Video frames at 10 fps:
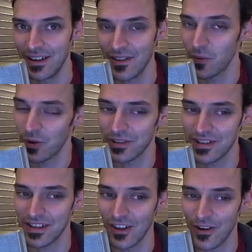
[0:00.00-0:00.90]
The
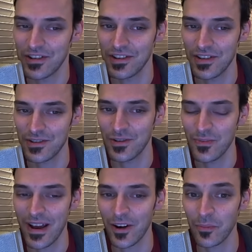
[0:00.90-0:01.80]
world's largest soup
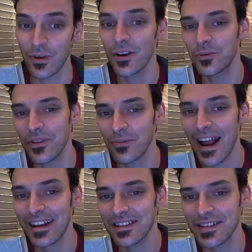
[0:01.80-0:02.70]
maker broke
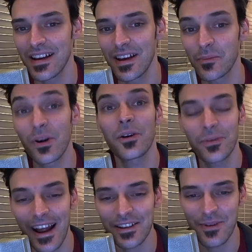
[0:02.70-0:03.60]
ranks
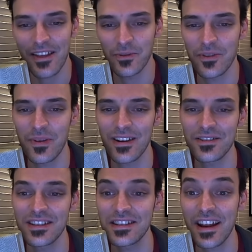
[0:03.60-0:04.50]
with
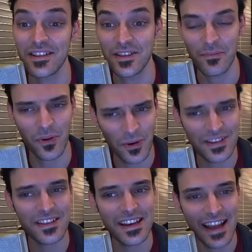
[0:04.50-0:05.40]
peers and said it
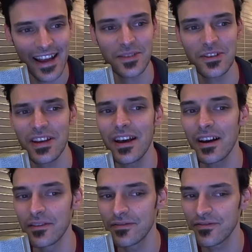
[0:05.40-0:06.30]
supported the enactment
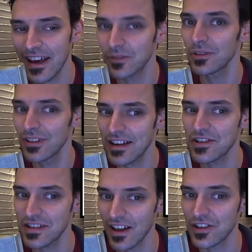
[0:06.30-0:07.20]
of federal
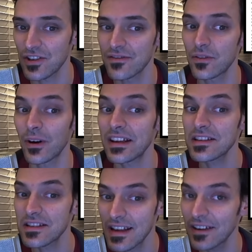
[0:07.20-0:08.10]
legislation for a
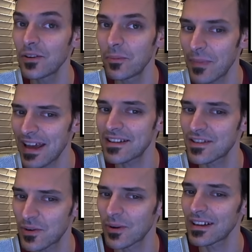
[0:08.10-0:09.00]
single
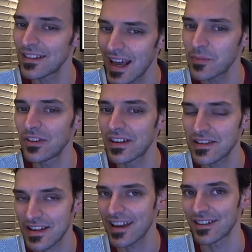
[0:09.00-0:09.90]
mandatory labeling
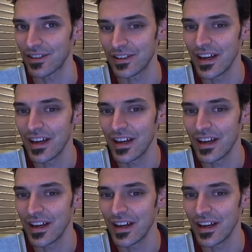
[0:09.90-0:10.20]
standard